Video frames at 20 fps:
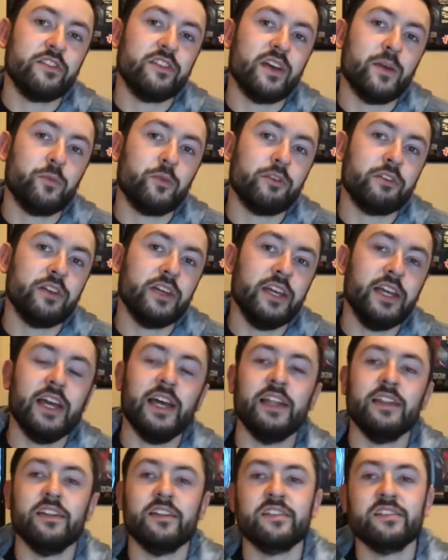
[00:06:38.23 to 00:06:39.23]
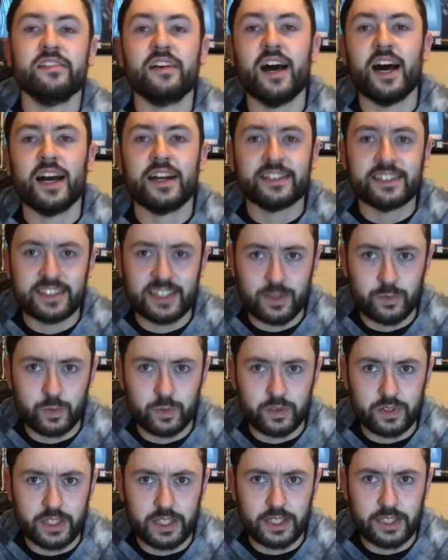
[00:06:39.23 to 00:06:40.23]
separately and the socks
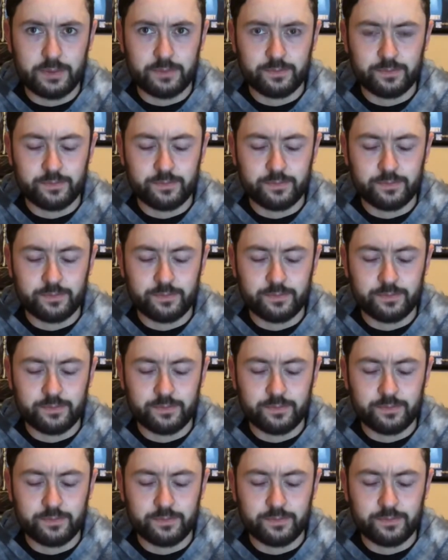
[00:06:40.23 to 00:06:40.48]
separately.